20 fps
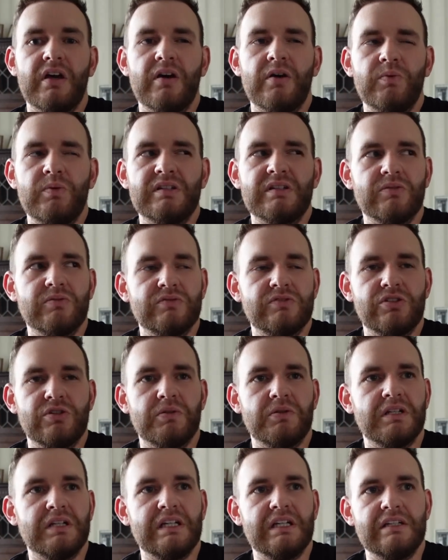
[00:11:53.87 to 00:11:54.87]
We don't do
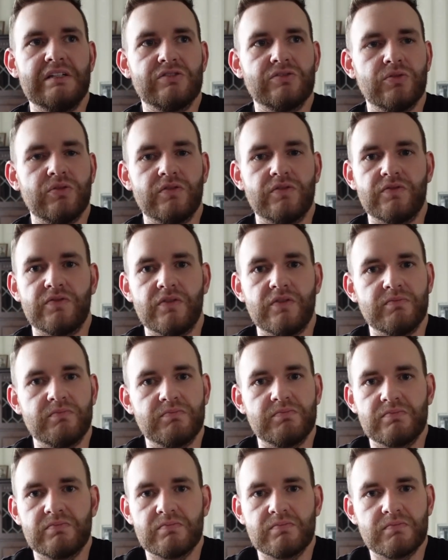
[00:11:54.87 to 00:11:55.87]
any sort of,
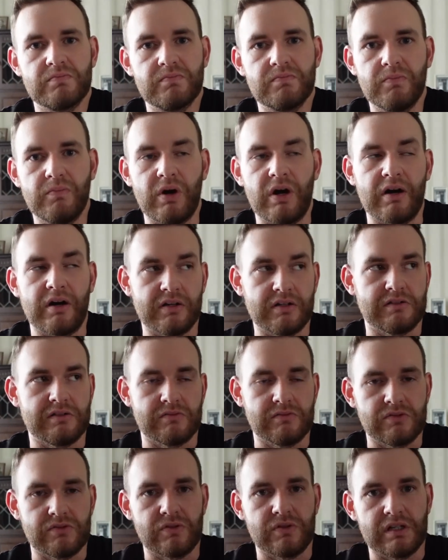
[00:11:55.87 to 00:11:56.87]
well, I
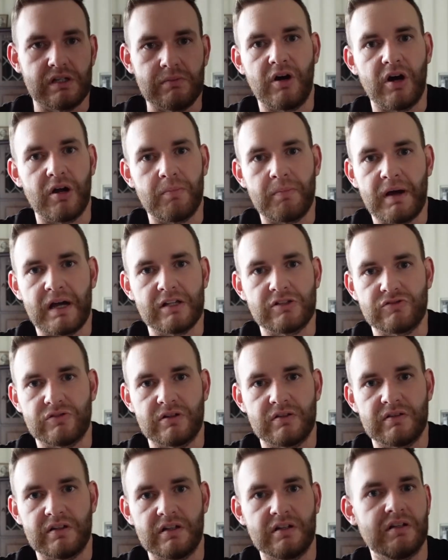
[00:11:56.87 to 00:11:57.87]
don't do any iPads or
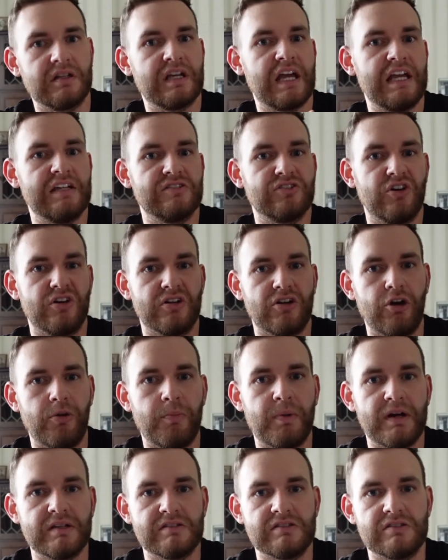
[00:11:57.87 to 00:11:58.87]
anything. Kate's got an
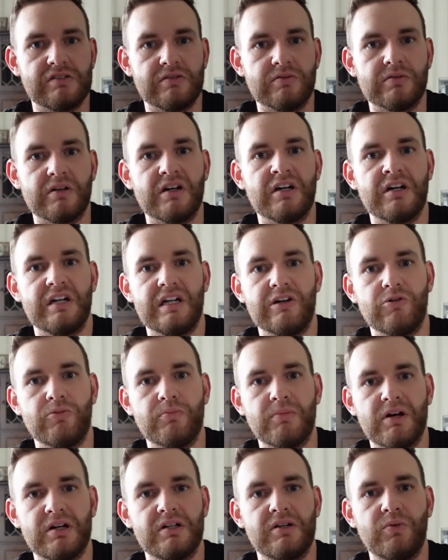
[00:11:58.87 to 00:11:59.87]
iPad to do like her little
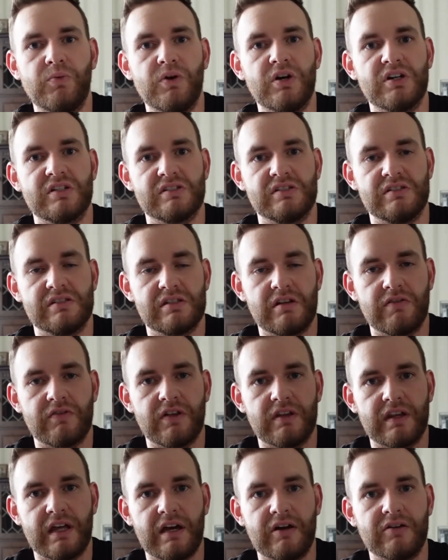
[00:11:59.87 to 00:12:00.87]
minor works and stuff
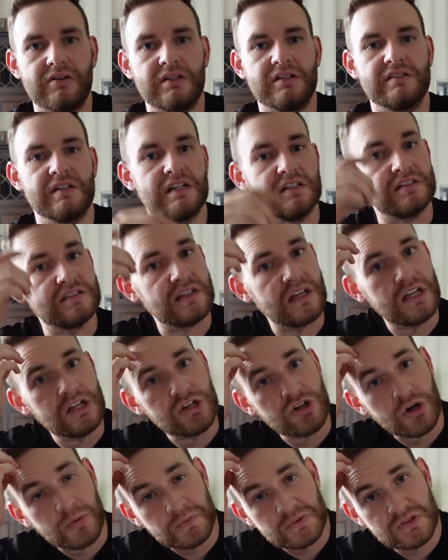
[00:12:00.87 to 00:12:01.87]
like that on her day-to-day
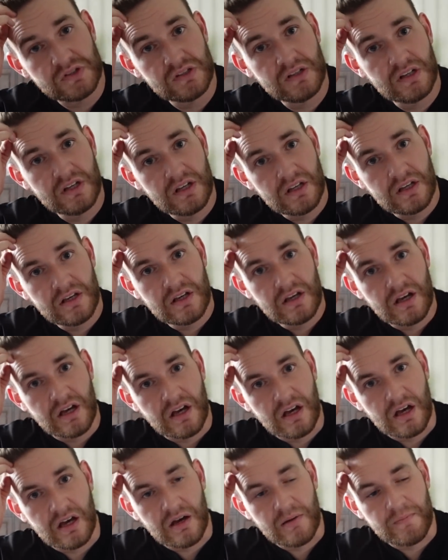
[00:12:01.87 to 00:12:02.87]
jobs.
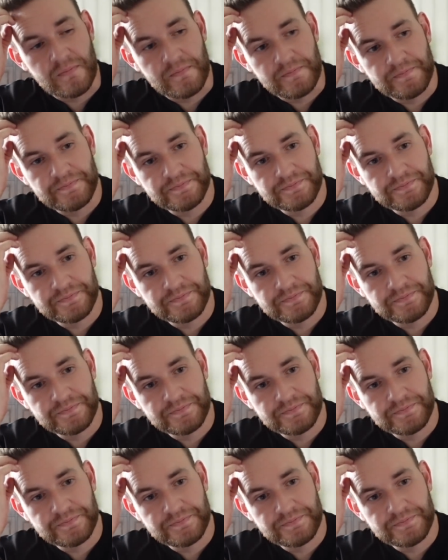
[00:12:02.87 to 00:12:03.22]
I